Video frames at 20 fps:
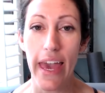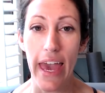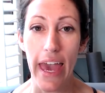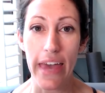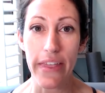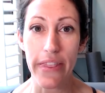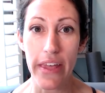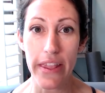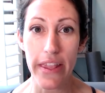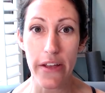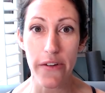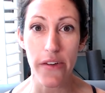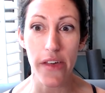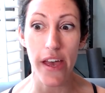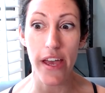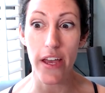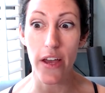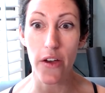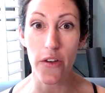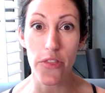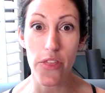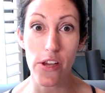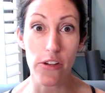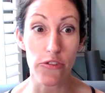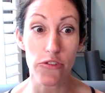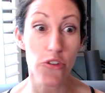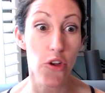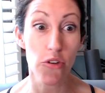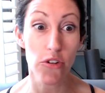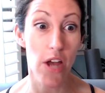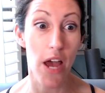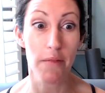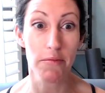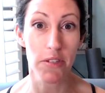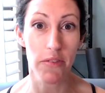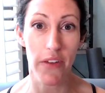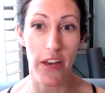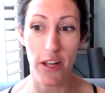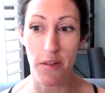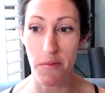And then they were like, there's no times
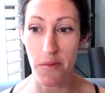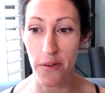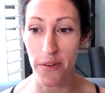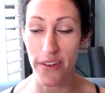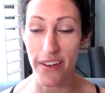available.